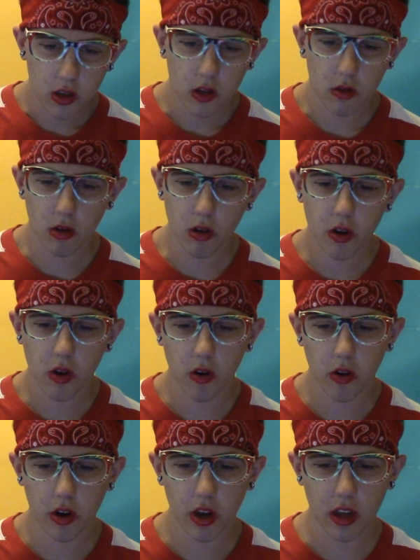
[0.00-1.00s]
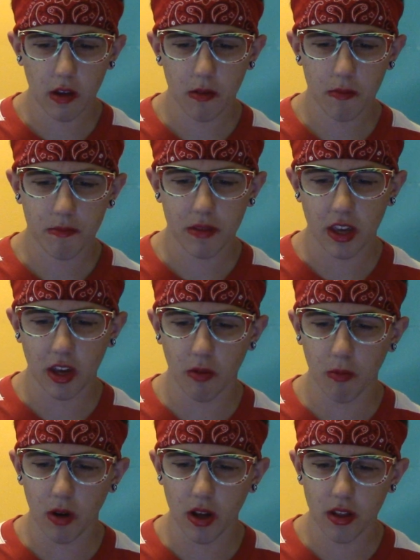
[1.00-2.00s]
You know Corey,
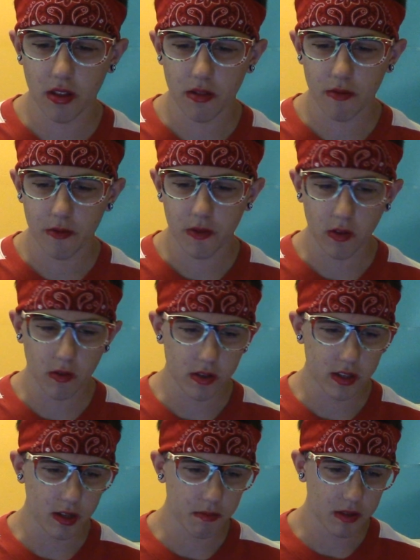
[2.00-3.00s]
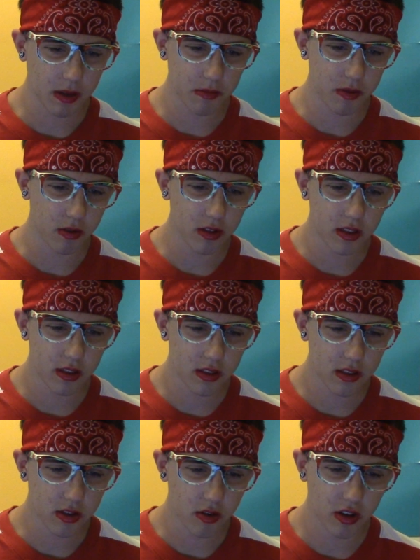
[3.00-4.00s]
he'll want food sometime
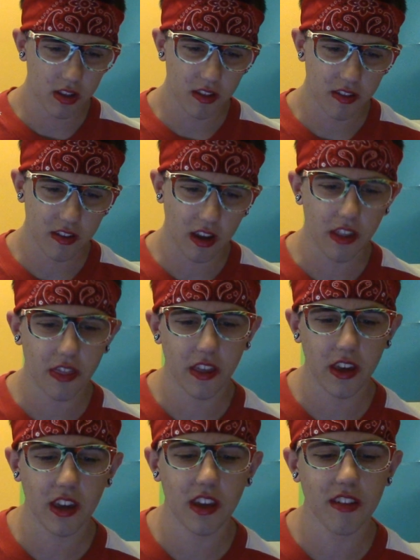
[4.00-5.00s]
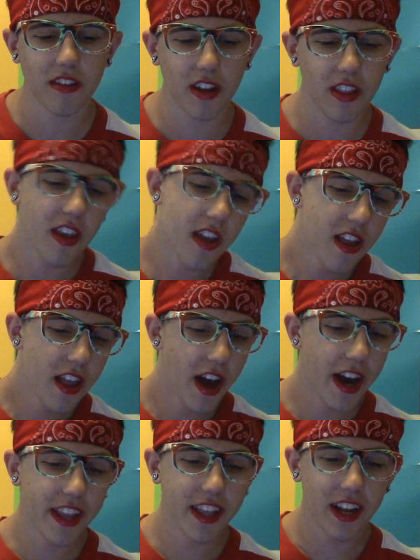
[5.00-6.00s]
during during the state thing. He said.
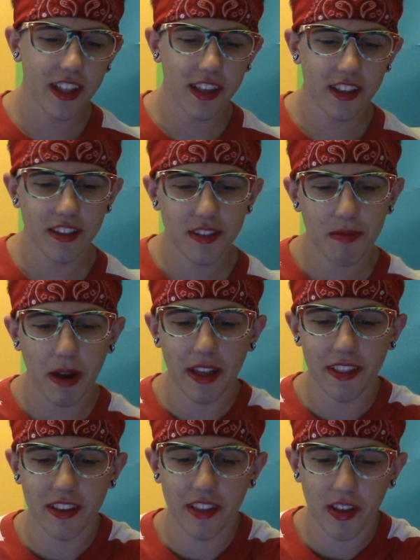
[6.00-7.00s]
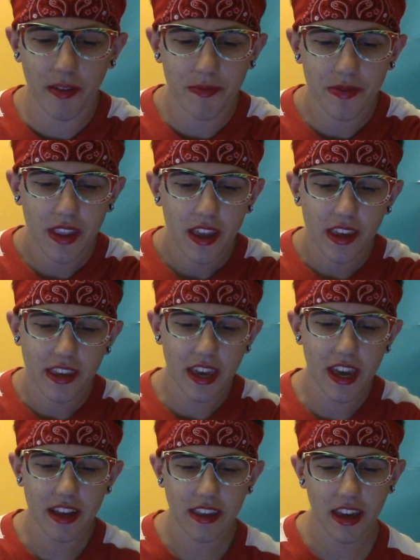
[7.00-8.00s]
I nodded, smiling a little.
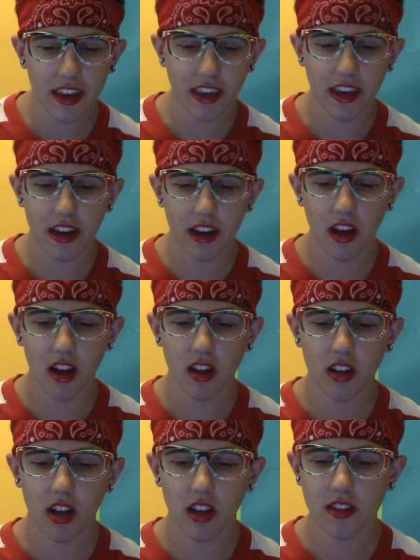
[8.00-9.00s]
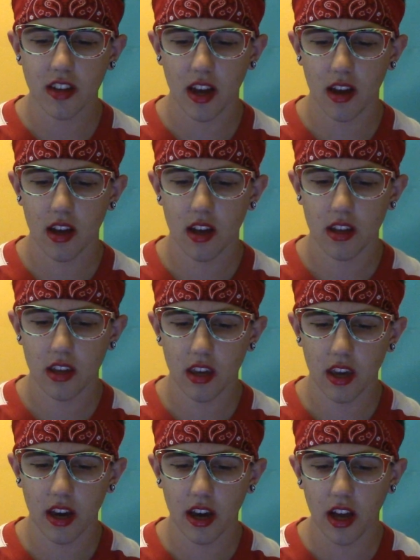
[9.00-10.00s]
Yeah, yeah, yeah, I'll call Tom.
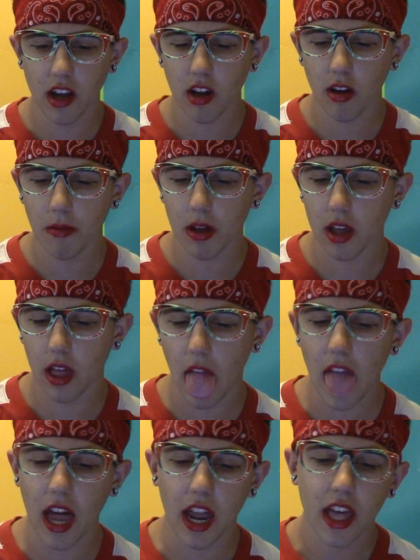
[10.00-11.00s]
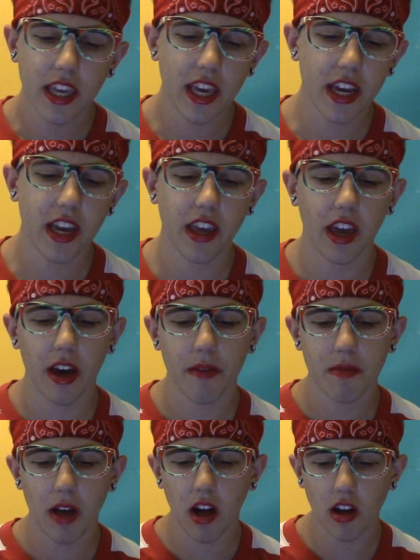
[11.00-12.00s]
Yeah, I'll call... Uh, yeah, yeah, yeah,
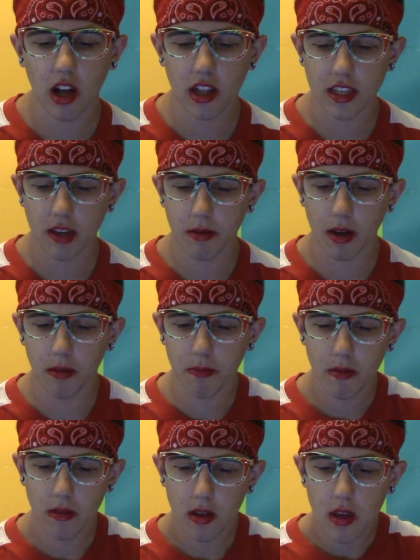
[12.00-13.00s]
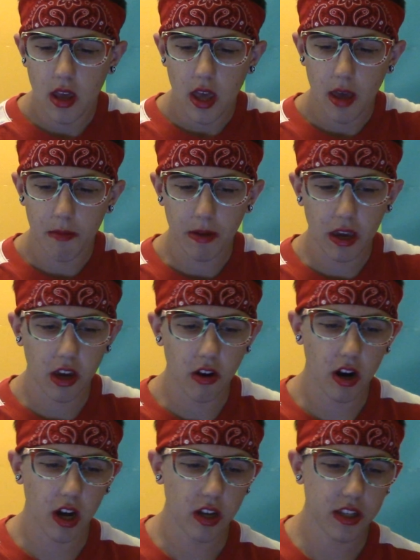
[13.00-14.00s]
I'll call Tommy up and be at your
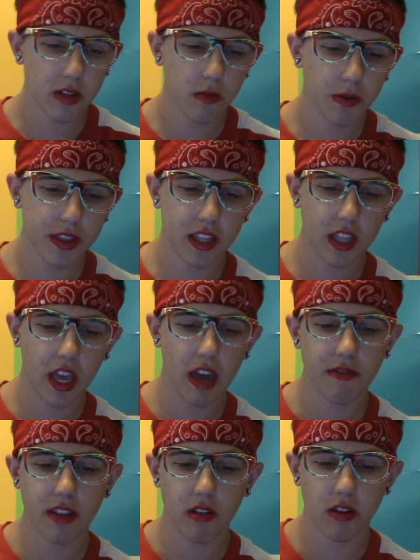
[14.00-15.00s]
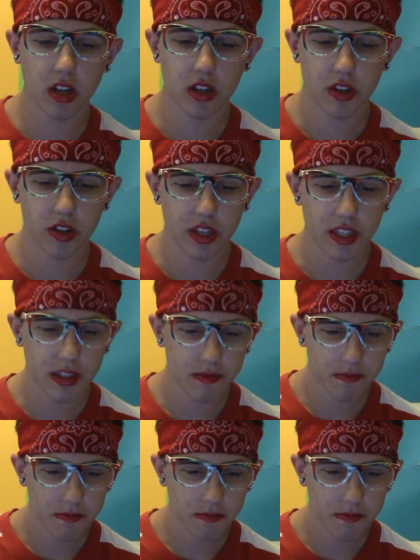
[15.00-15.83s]
house within a half an hour, Trace.